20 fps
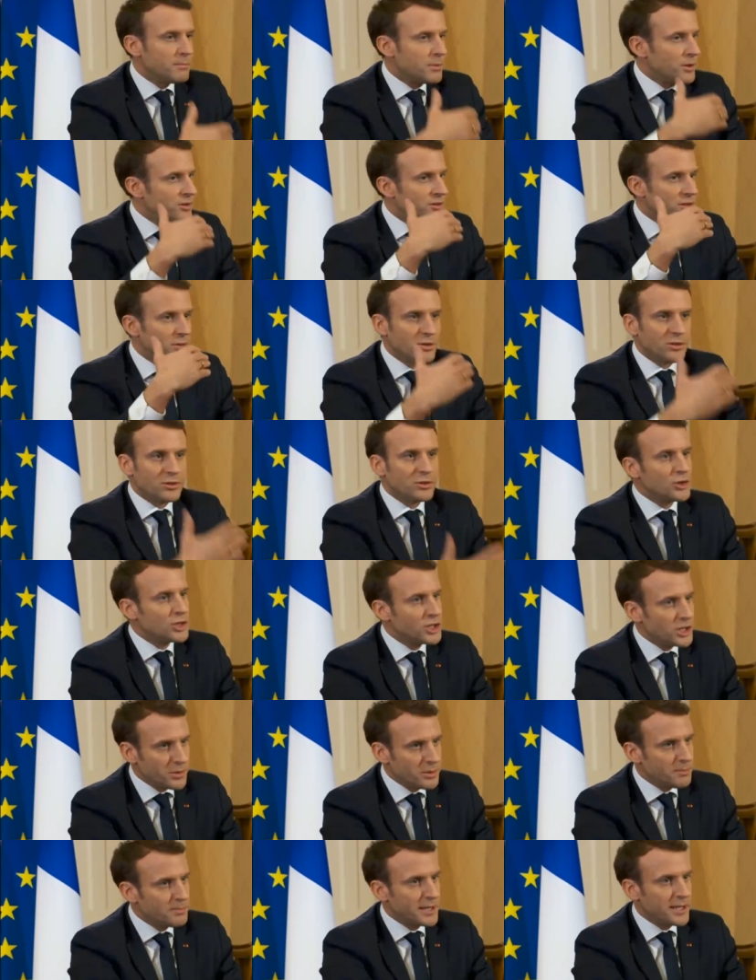But there is no
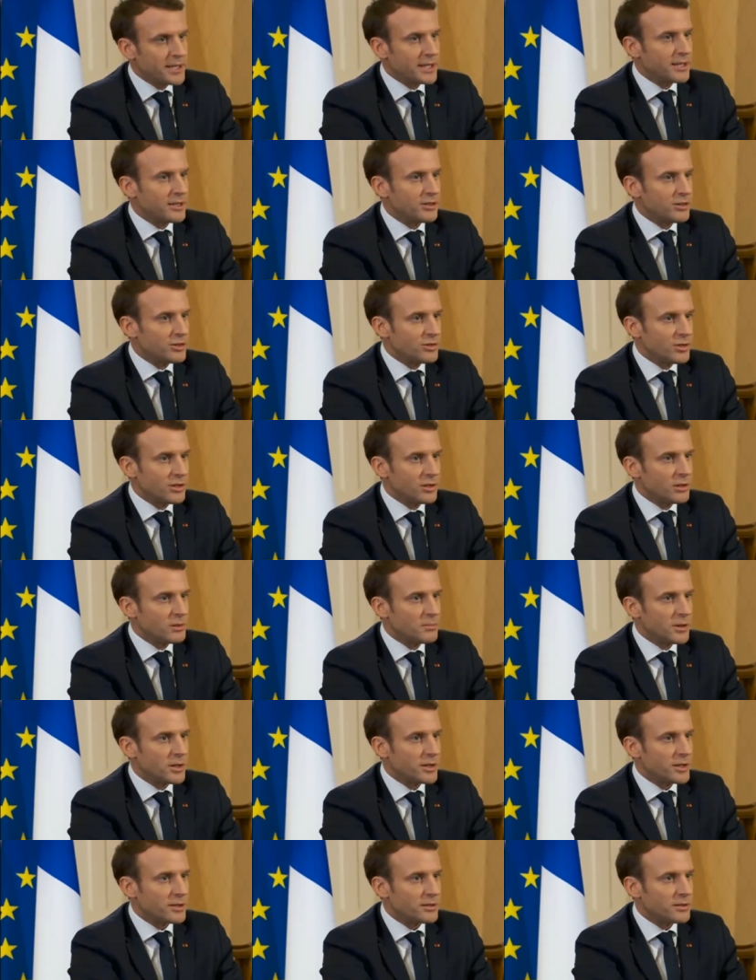cherry picking in the single
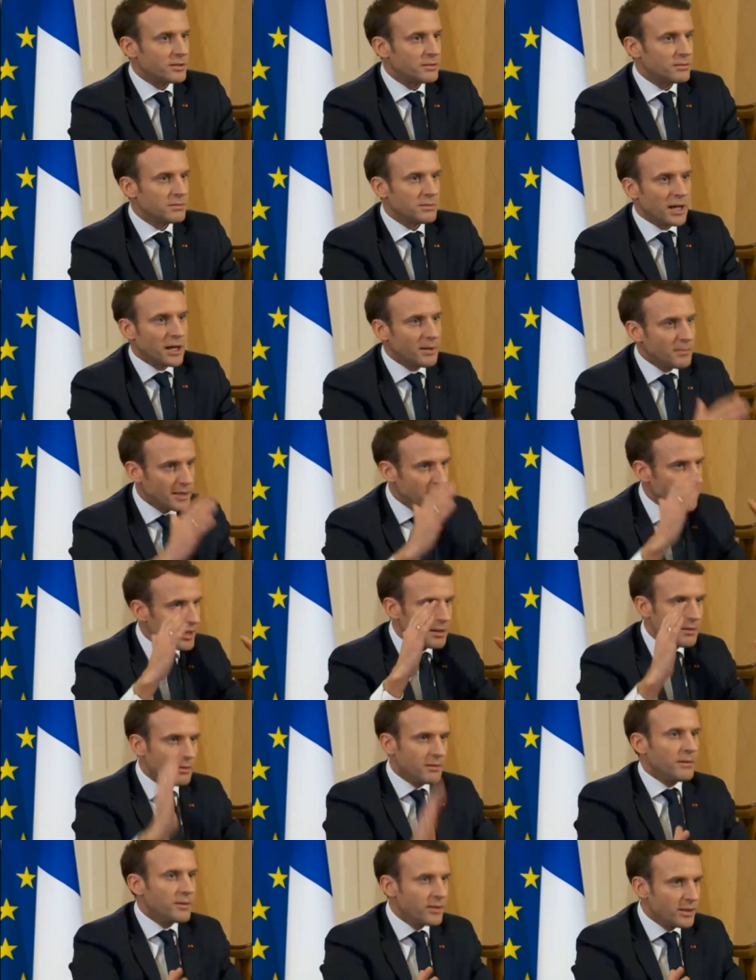market. I mean,
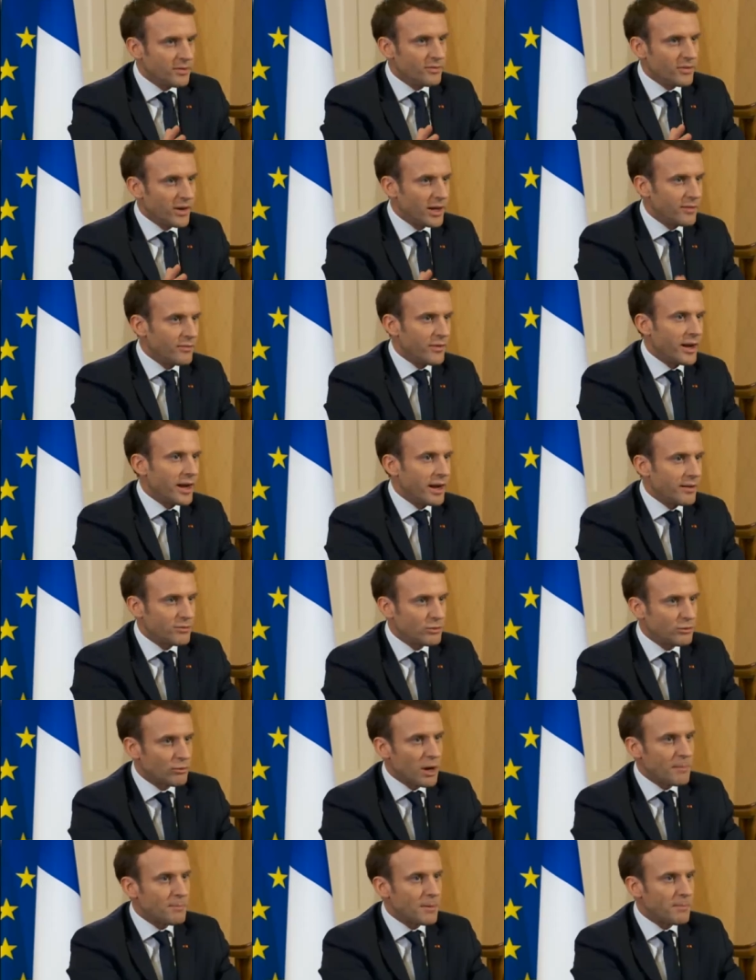if, if I have to
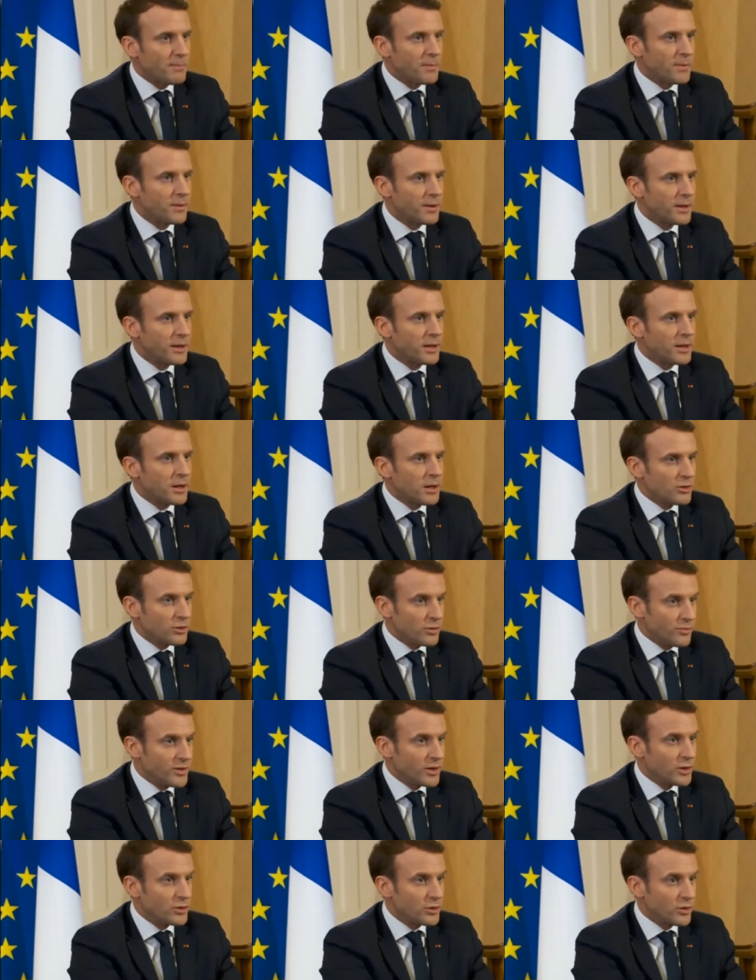wrap up
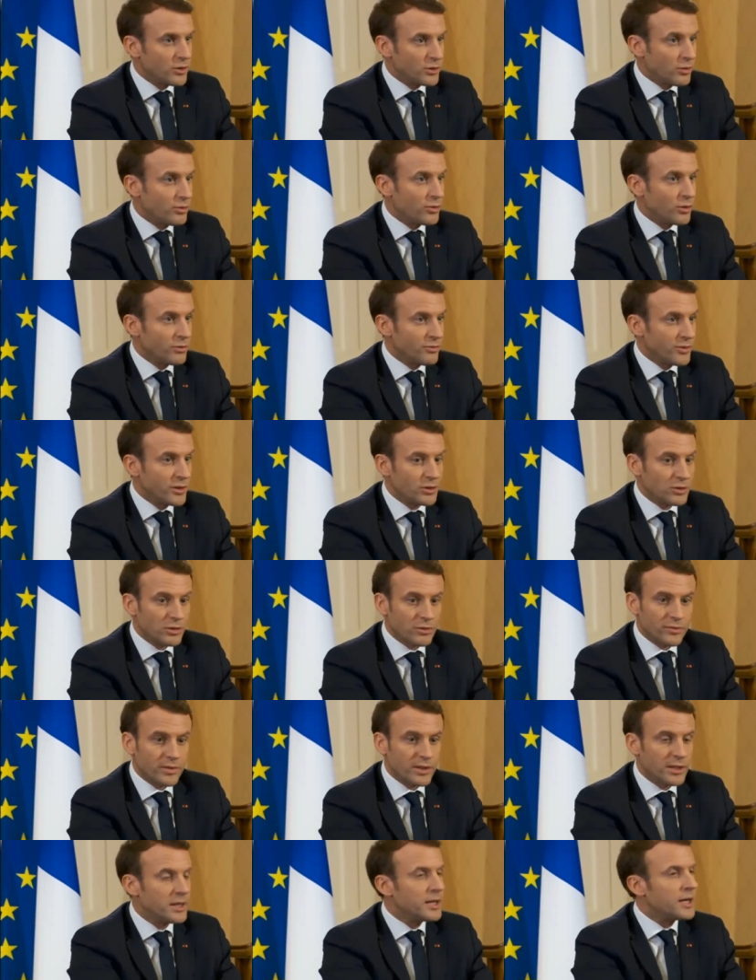the, the full
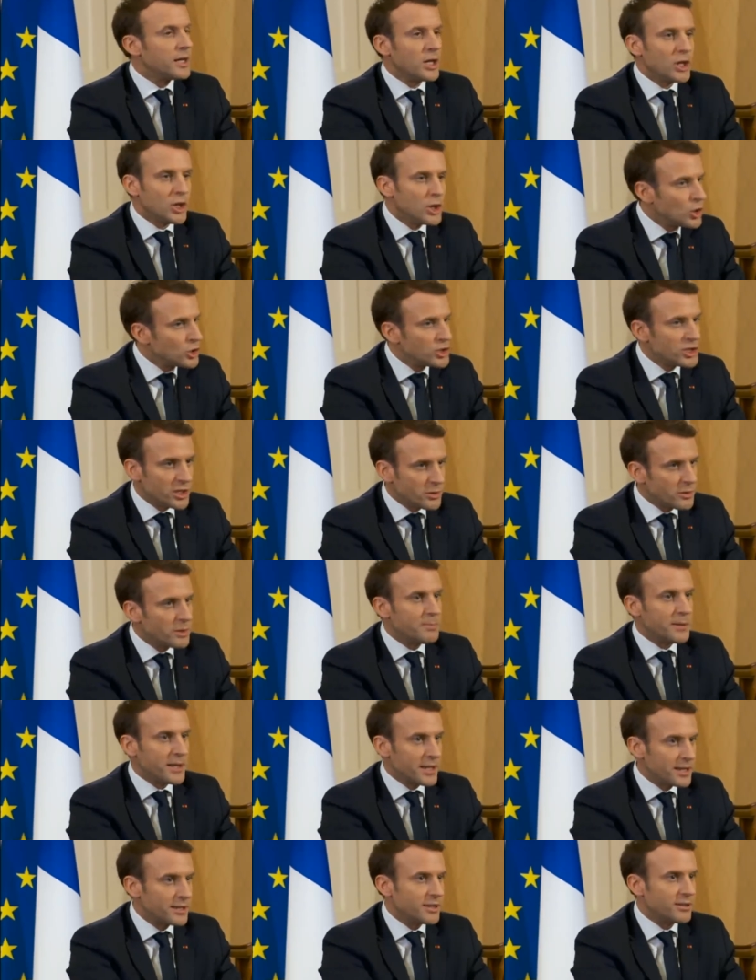philosophy, no cherry
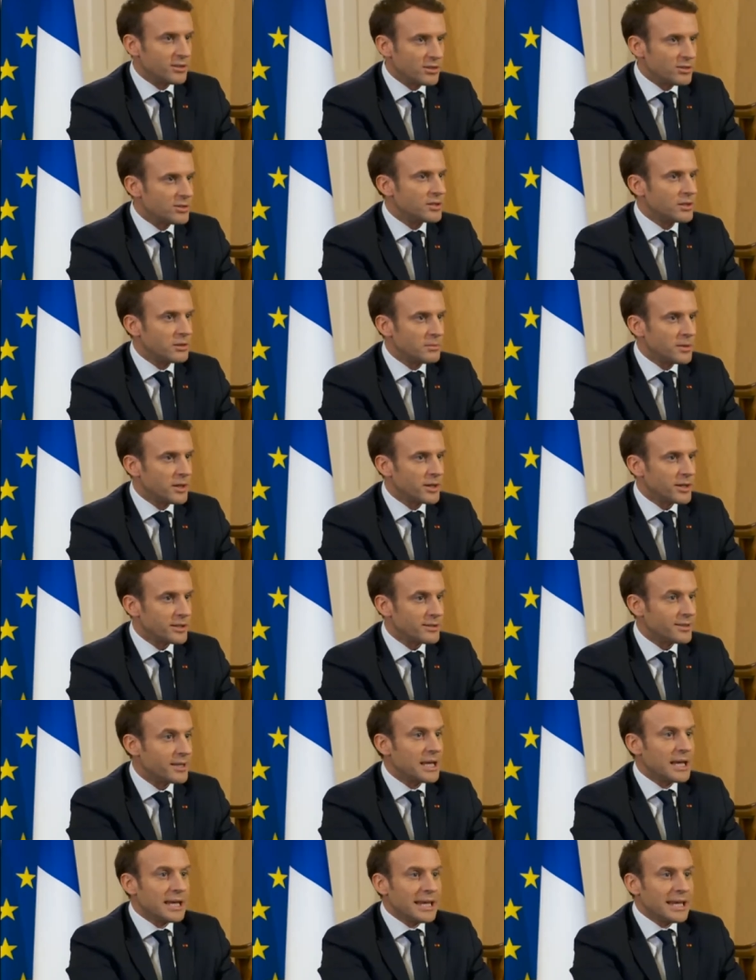picking in the single market